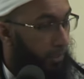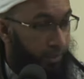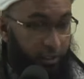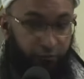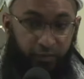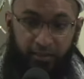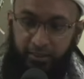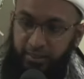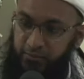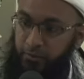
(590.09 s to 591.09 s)
In fact,
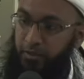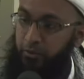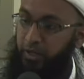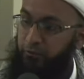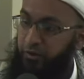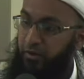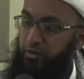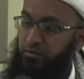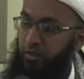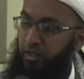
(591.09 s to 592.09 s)
it is from the great
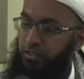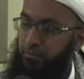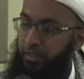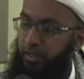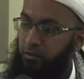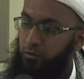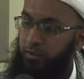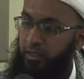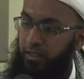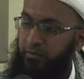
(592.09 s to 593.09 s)
favors of Allah subhanahu wa
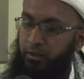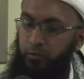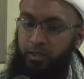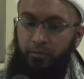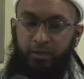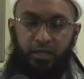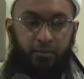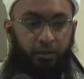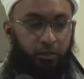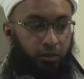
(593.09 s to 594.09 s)
ta'ala that we can be
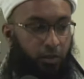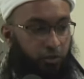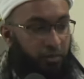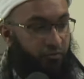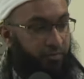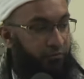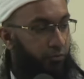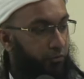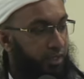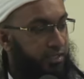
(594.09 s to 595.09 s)
able to be from
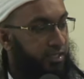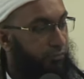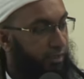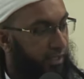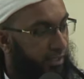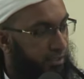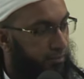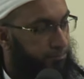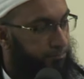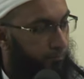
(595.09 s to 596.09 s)
different races and different clans.
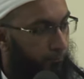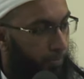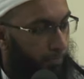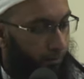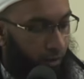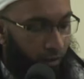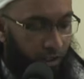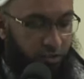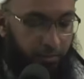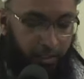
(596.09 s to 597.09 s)

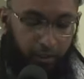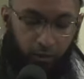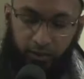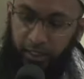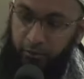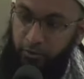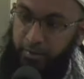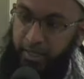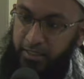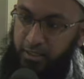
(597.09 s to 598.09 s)
Allah subhanahu wa ta'ala
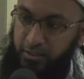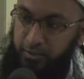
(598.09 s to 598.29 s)
reminds us,